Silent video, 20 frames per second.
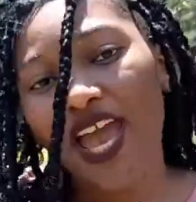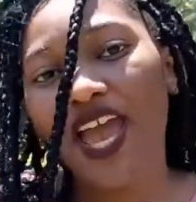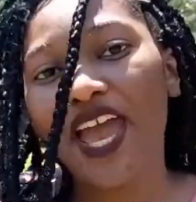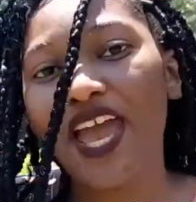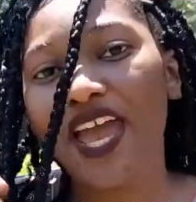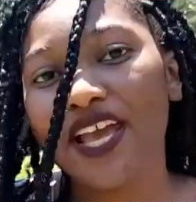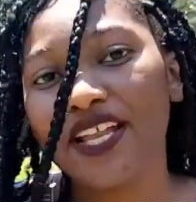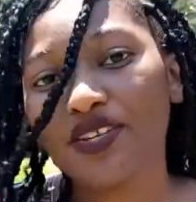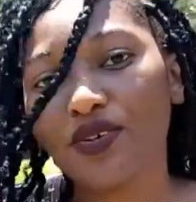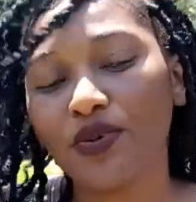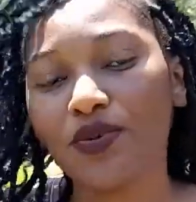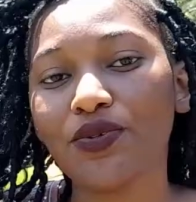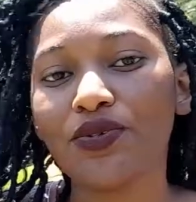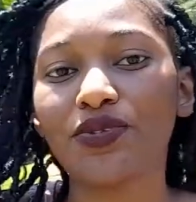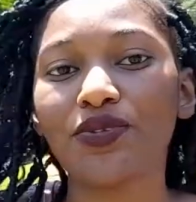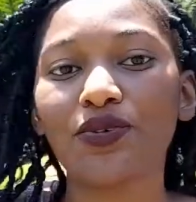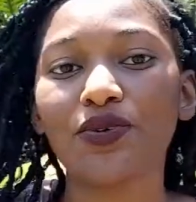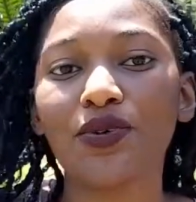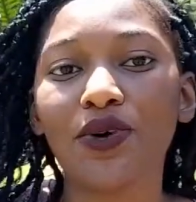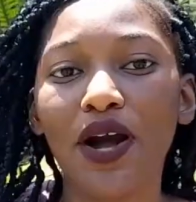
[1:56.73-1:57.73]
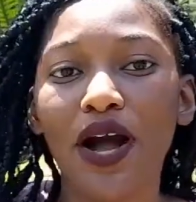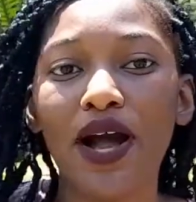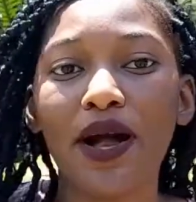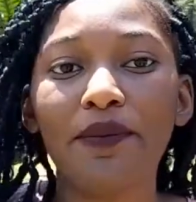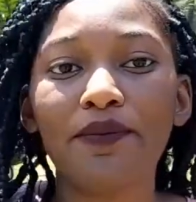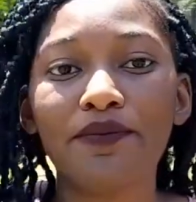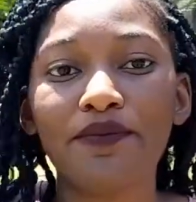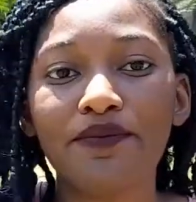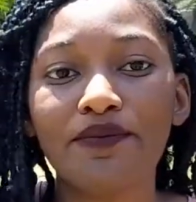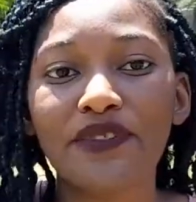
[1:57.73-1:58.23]
and also
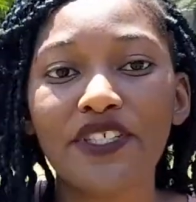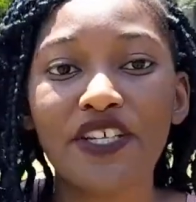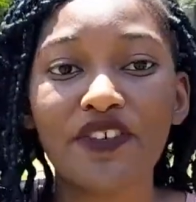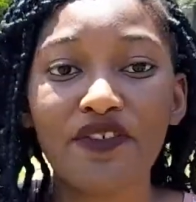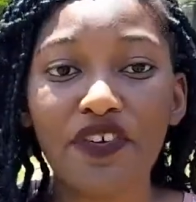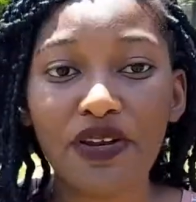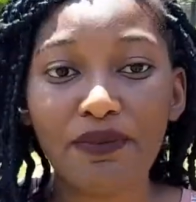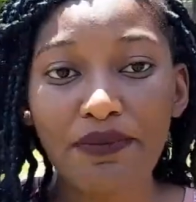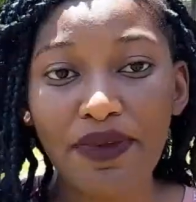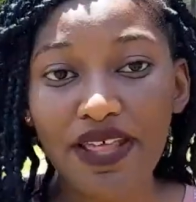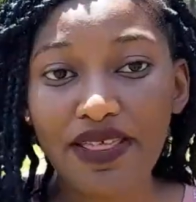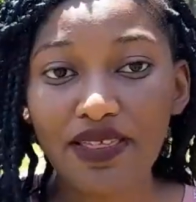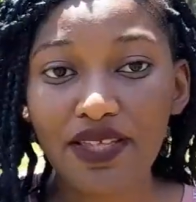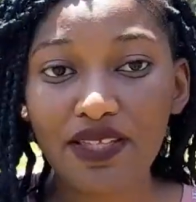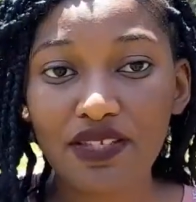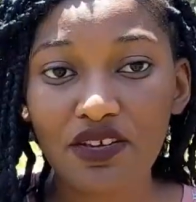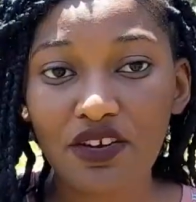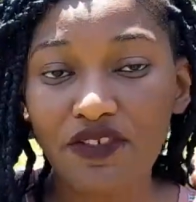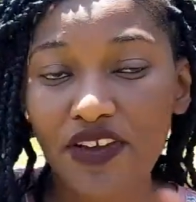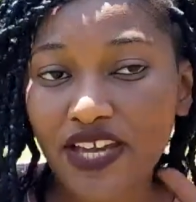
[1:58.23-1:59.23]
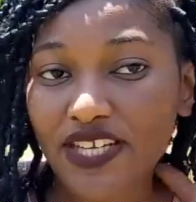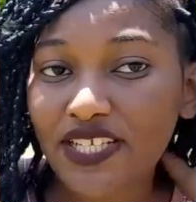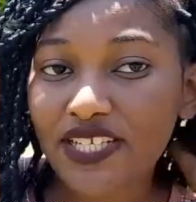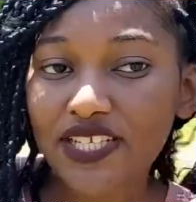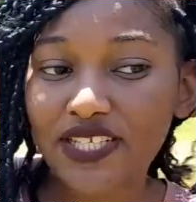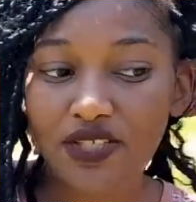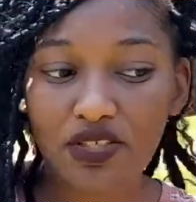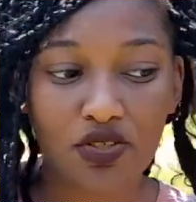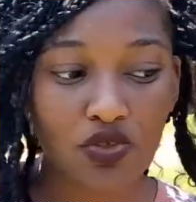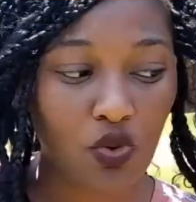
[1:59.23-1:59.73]
different methods of actually
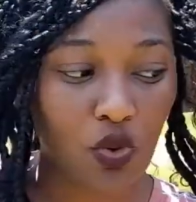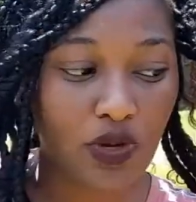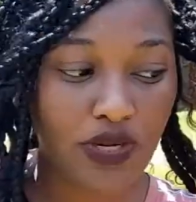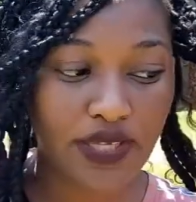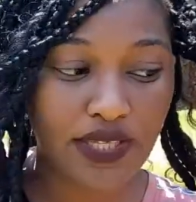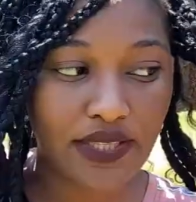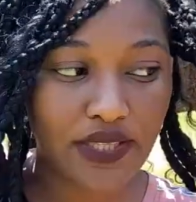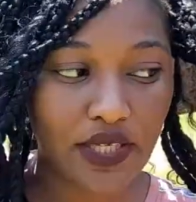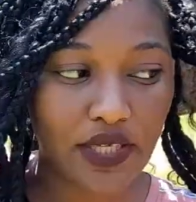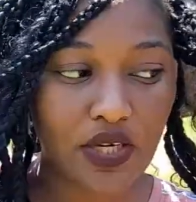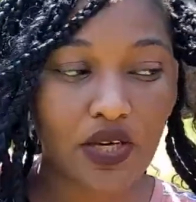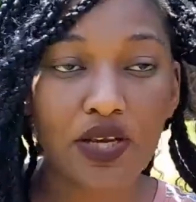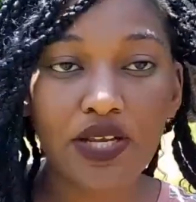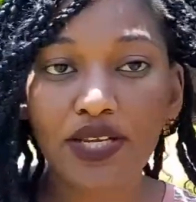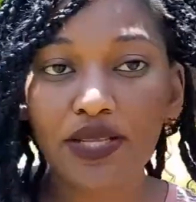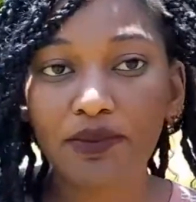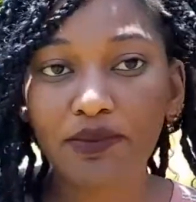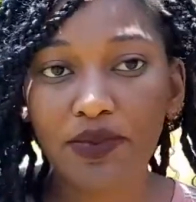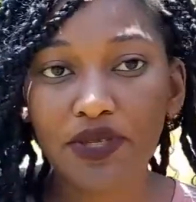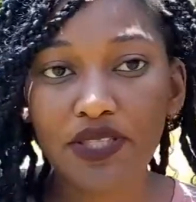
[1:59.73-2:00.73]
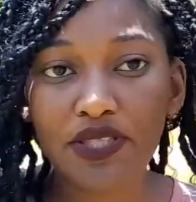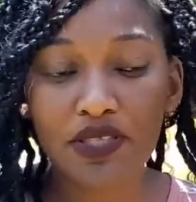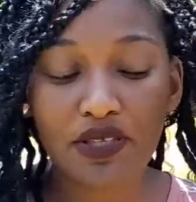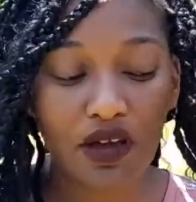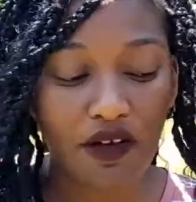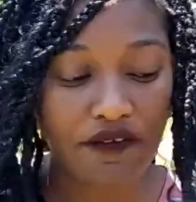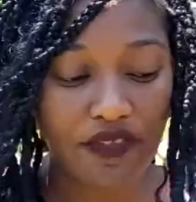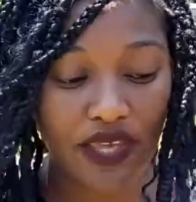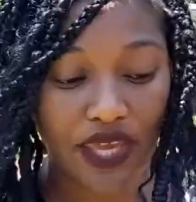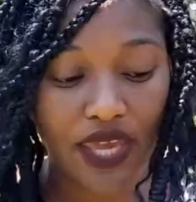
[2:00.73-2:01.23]
installing the curly bits
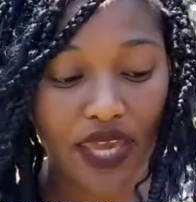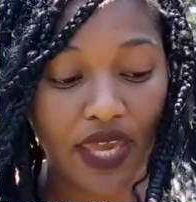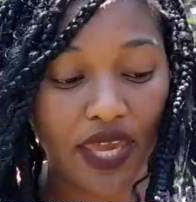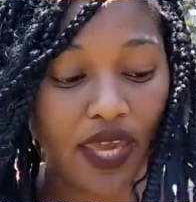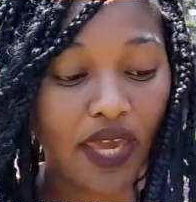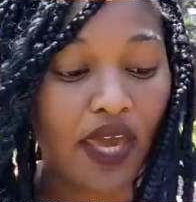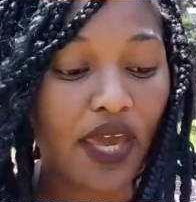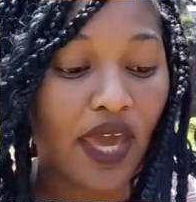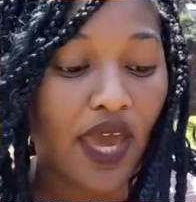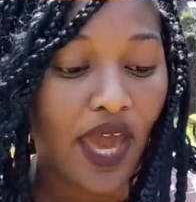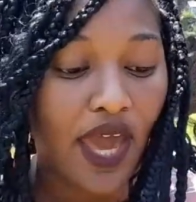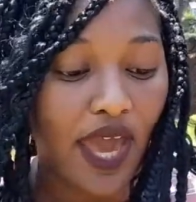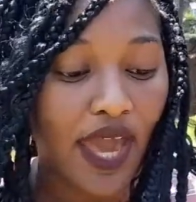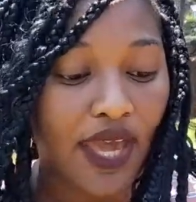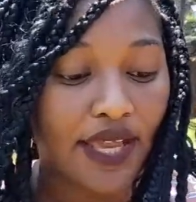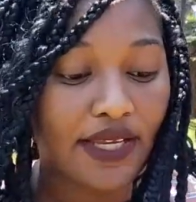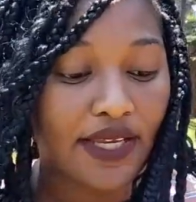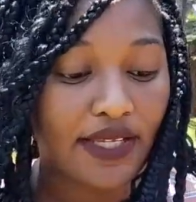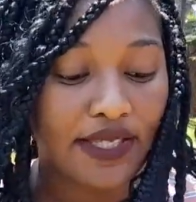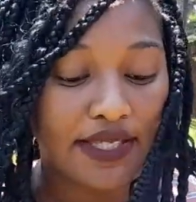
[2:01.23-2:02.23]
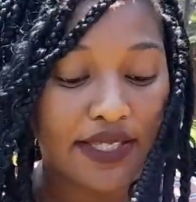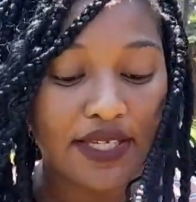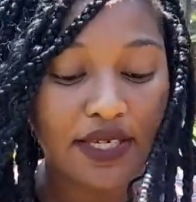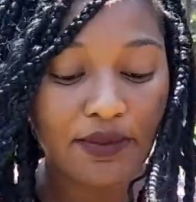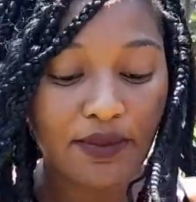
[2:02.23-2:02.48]
of the hair. And a tip